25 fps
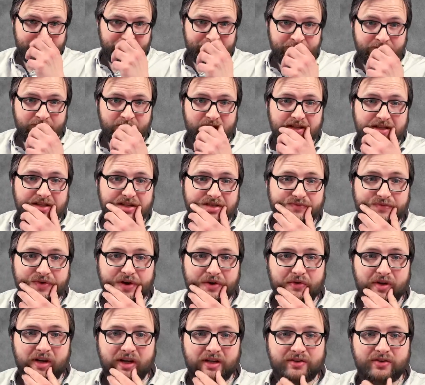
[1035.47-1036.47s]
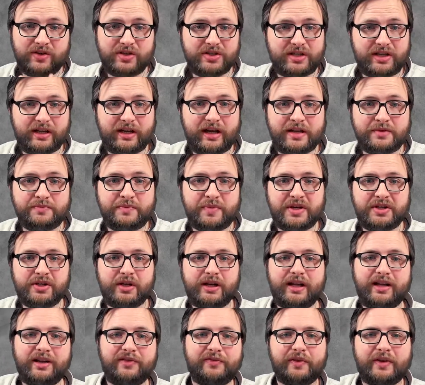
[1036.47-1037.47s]
that is very interesting,
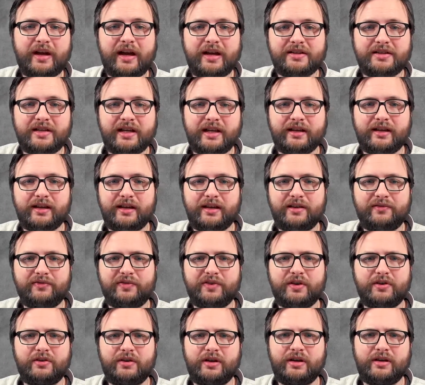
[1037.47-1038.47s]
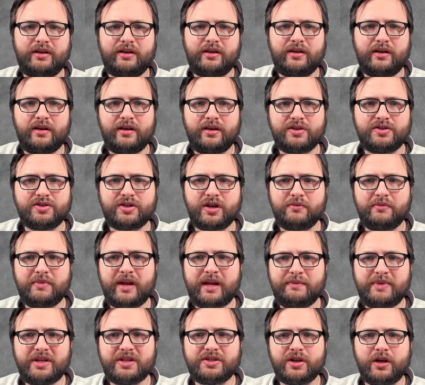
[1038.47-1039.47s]
especially if you so
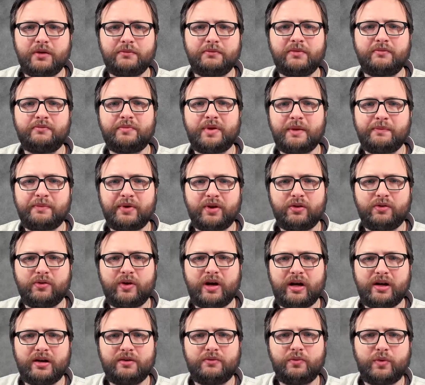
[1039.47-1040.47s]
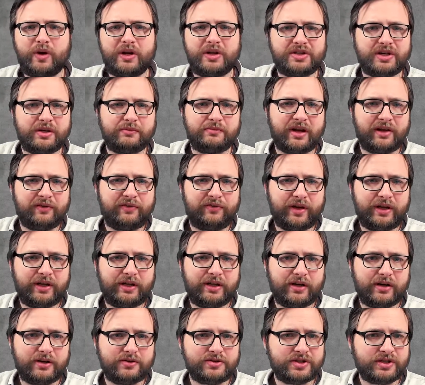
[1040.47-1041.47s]
maybe some people who are watching my
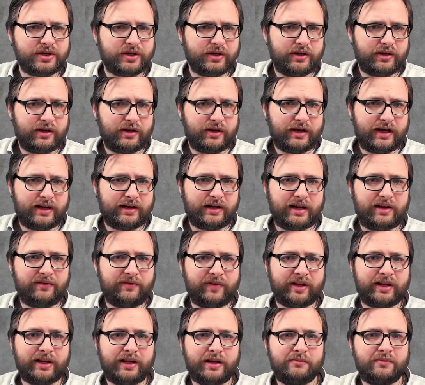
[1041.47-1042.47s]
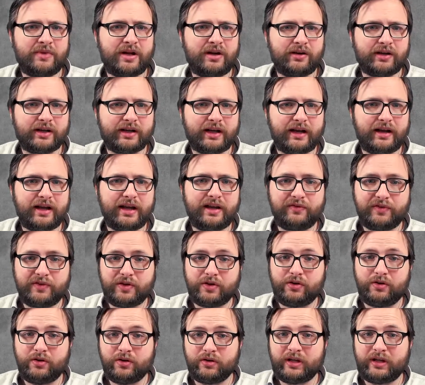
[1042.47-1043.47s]
videos and living in America, if
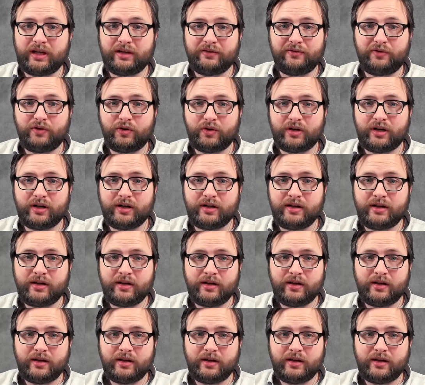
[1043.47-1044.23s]
you're looking for an